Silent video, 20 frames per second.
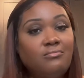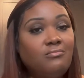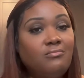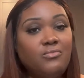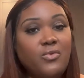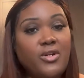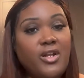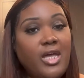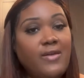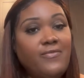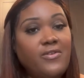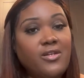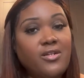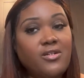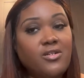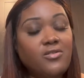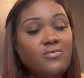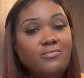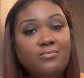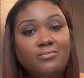
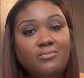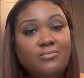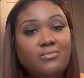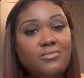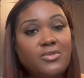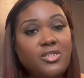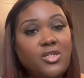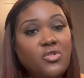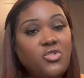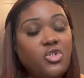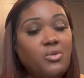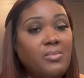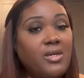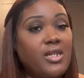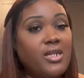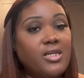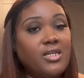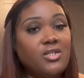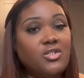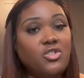whatever social
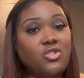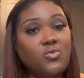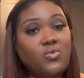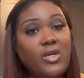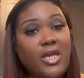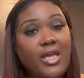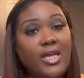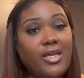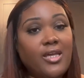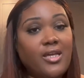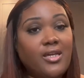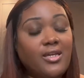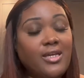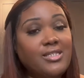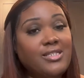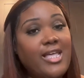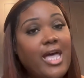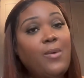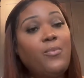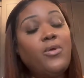medias you can,
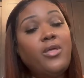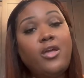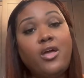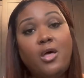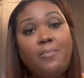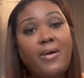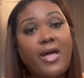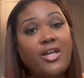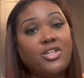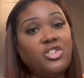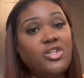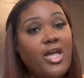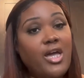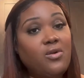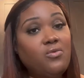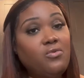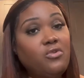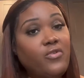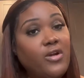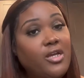because that will help our
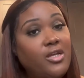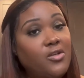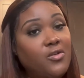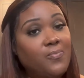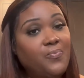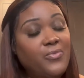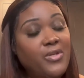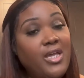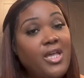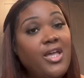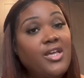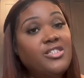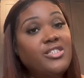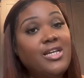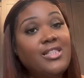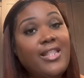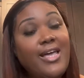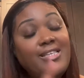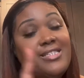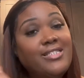channel grow.
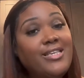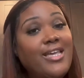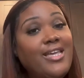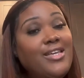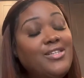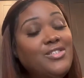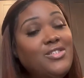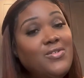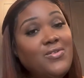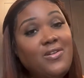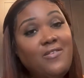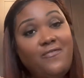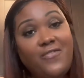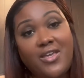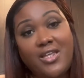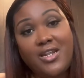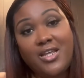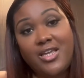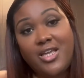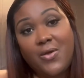So let's get into the
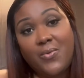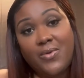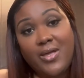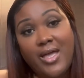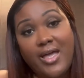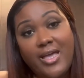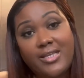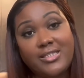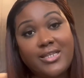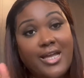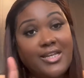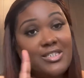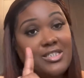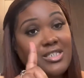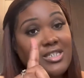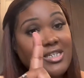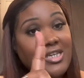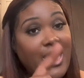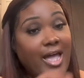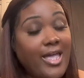video, guys. I'll
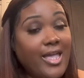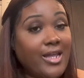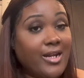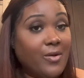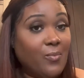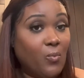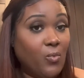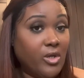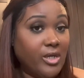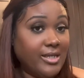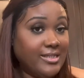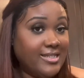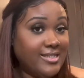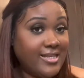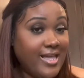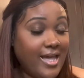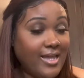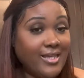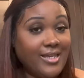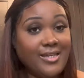see y'all in one
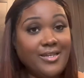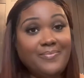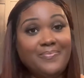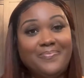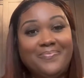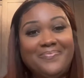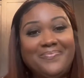second.